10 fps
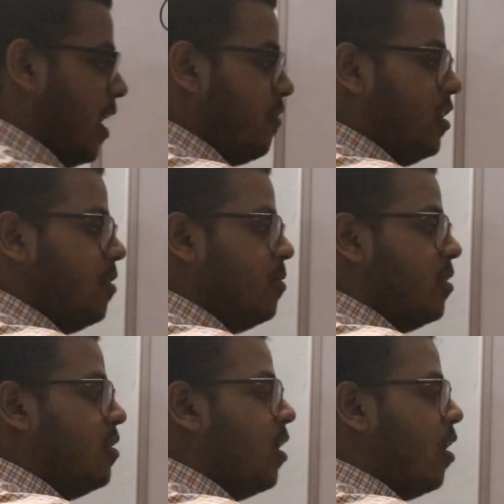I have
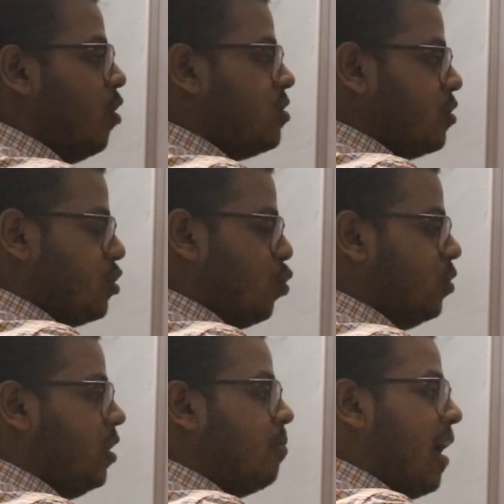also
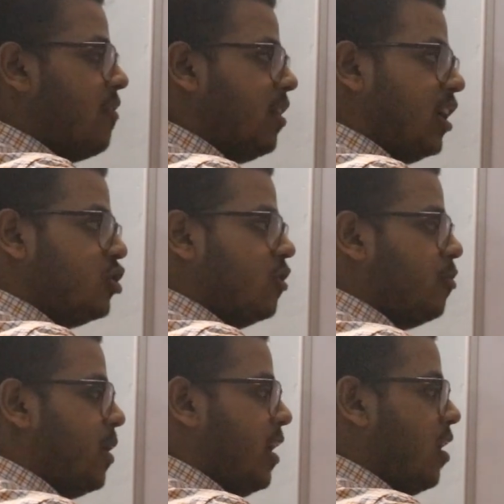shown the bifurcation of
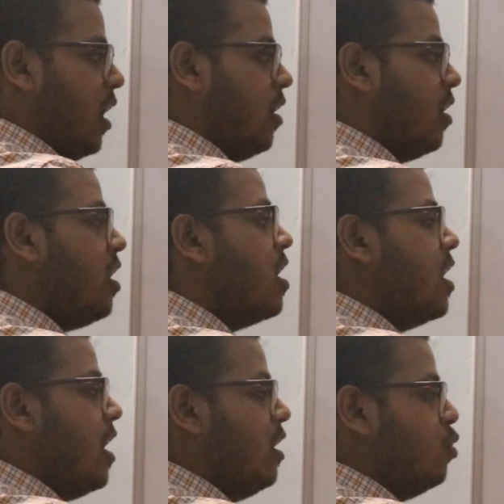the brachial artery
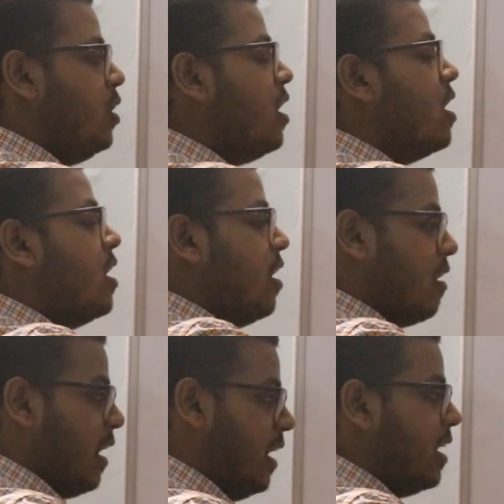into the
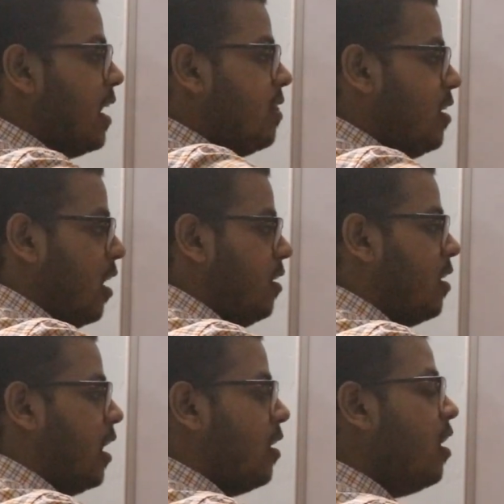radial and the
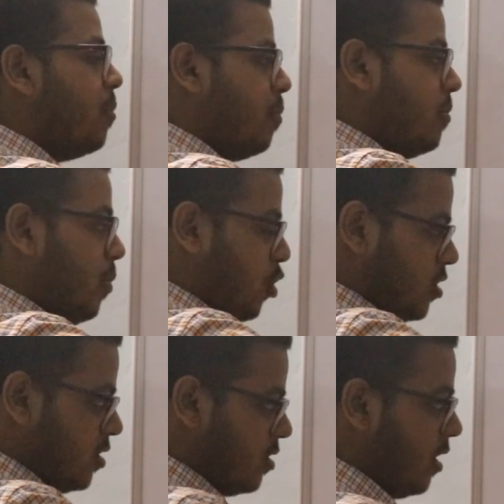ulnar artery, because
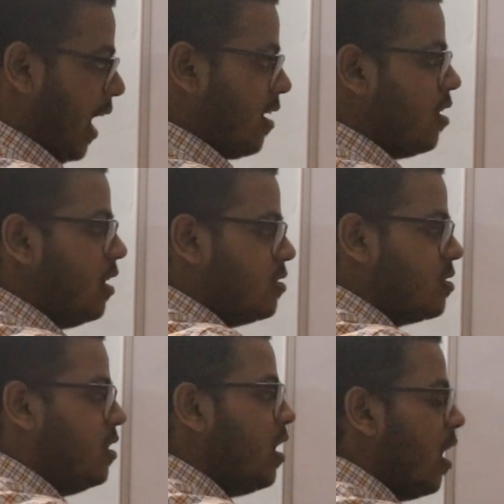this is the lateral and this
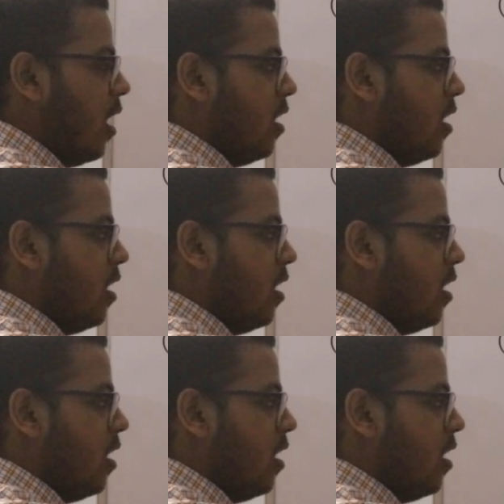is the